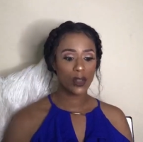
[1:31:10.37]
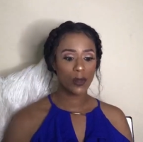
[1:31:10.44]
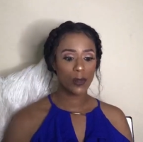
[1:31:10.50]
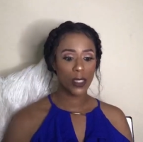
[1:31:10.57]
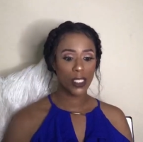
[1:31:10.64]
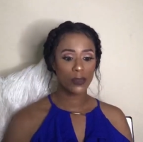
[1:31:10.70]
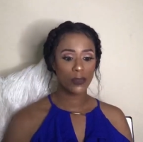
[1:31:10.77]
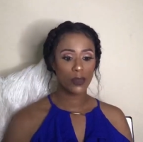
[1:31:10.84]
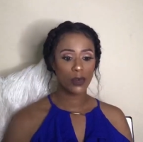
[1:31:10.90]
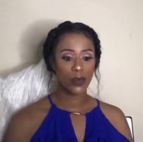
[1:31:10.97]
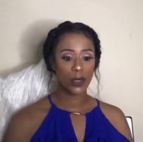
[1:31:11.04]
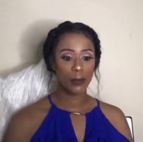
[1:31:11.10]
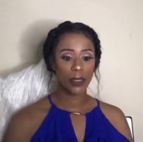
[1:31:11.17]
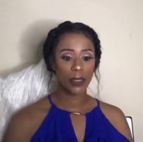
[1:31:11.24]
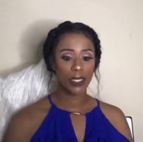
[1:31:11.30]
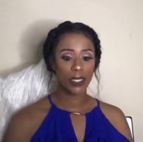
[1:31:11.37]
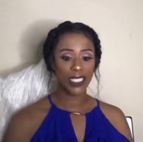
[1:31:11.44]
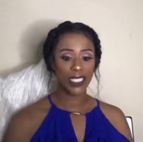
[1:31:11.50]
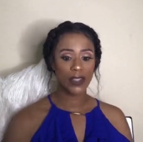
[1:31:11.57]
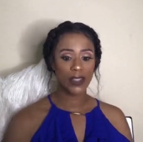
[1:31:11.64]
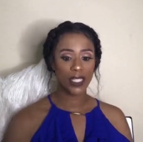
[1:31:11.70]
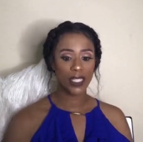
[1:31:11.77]
so much for
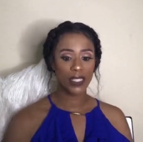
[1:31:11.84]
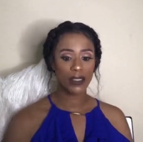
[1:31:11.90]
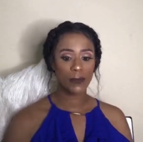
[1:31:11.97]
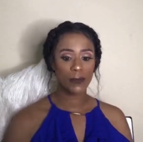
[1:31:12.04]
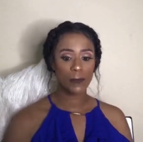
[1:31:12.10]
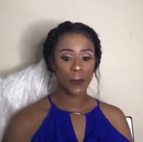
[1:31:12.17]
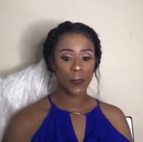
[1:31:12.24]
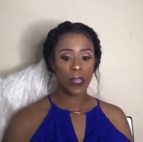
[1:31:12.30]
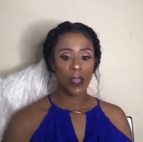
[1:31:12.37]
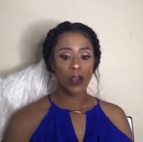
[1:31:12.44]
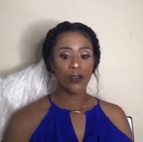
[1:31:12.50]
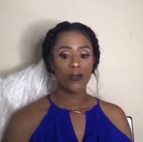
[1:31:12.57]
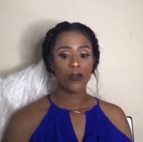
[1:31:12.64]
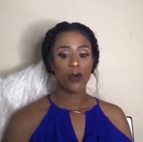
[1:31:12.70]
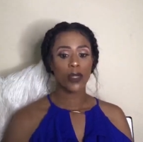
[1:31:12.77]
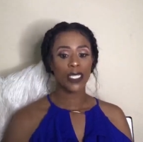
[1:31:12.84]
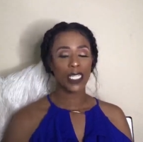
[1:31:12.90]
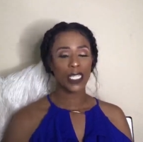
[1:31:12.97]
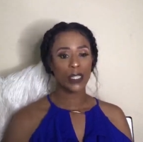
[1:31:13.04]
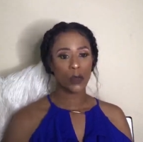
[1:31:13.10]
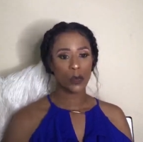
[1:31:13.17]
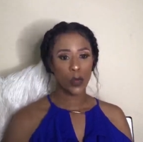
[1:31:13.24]
believing, for
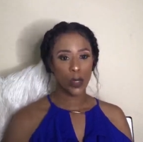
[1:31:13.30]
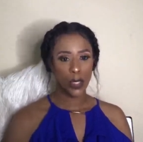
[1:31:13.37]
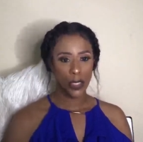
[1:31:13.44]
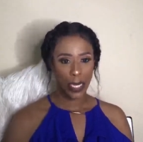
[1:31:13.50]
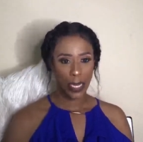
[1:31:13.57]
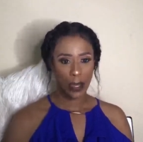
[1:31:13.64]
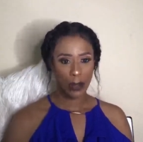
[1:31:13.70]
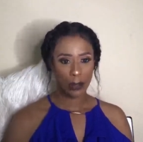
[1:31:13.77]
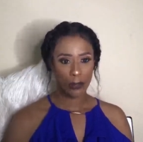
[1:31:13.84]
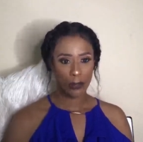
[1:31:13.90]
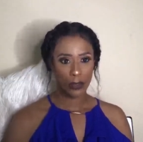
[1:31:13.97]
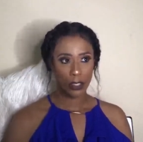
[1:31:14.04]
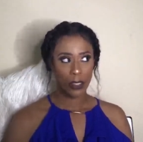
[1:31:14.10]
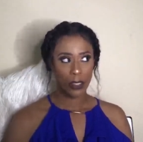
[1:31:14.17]
getting the word out.